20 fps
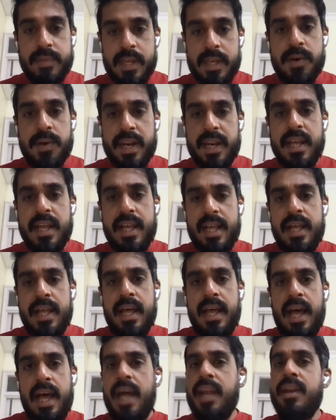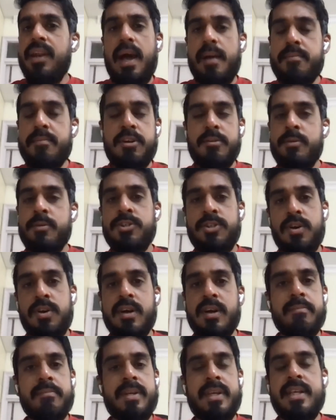right? And I'm pretty much sure
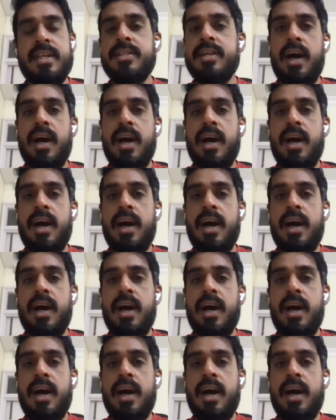companies